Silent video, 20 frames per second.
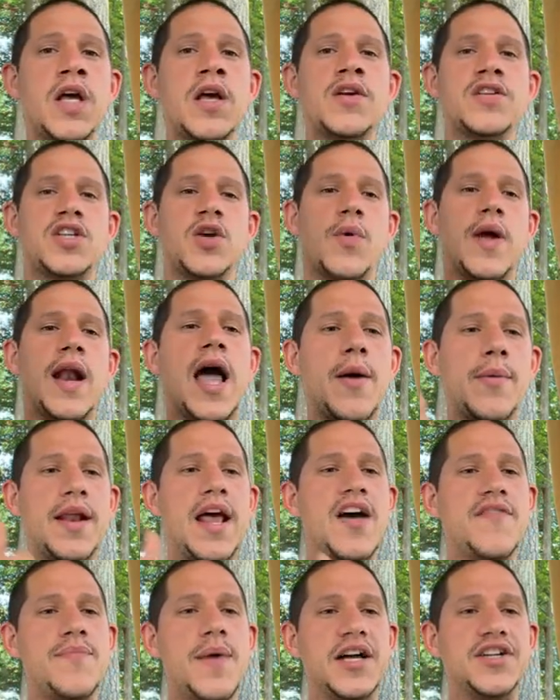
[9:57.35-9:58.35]
So what I would
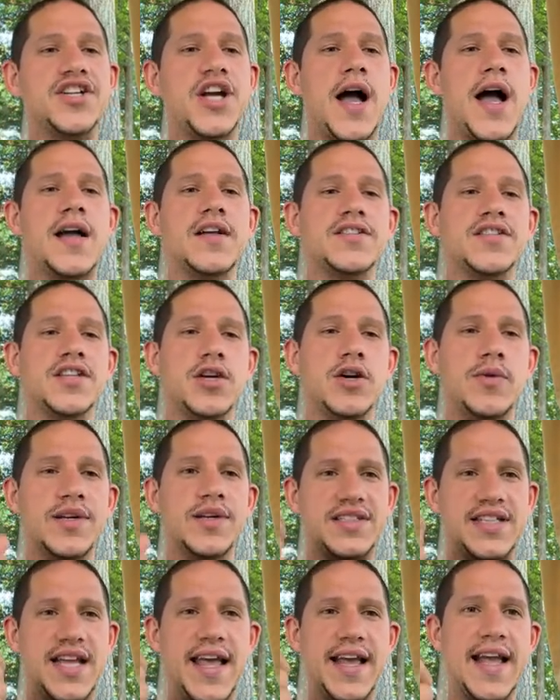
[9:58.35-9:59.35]
have my child do is
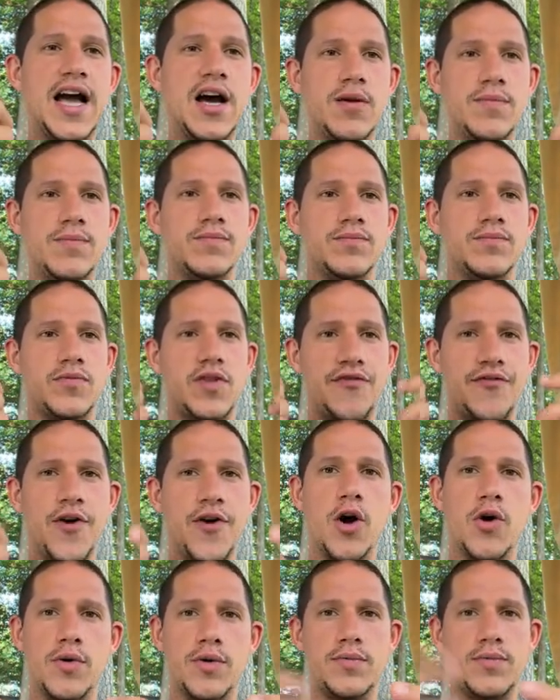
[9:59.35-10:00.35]
take out the
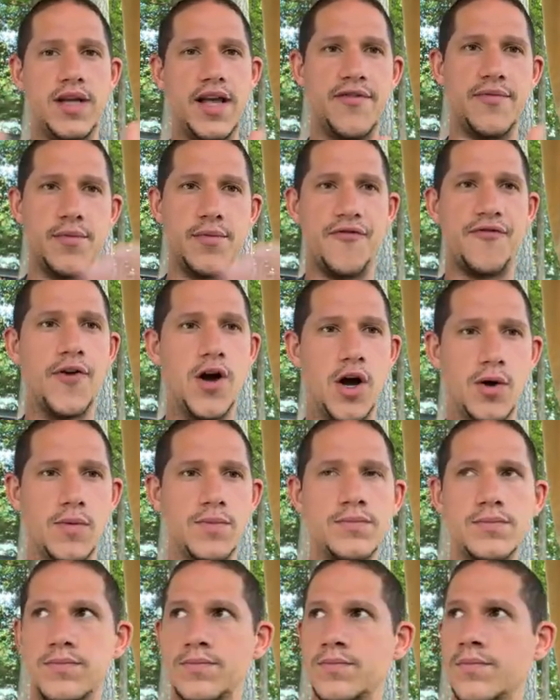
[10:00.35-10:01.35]
phone, give them your phone,
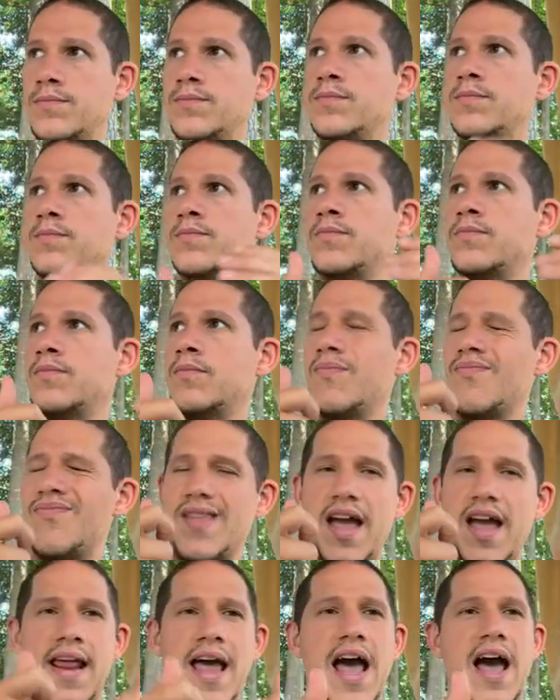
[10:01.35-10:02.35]

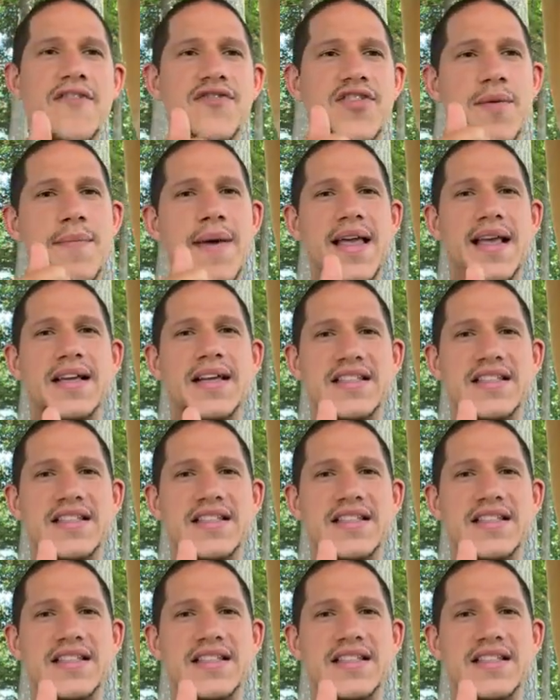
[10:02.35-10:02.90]
and have them make